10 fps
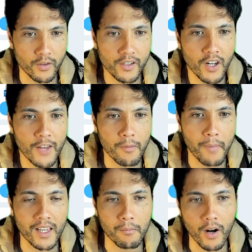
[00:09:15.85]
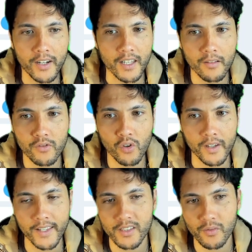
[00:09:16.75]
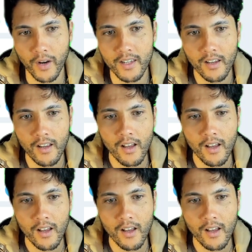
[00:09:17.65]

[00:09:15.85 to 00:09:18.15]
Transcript: So he's not even making money doing this, right?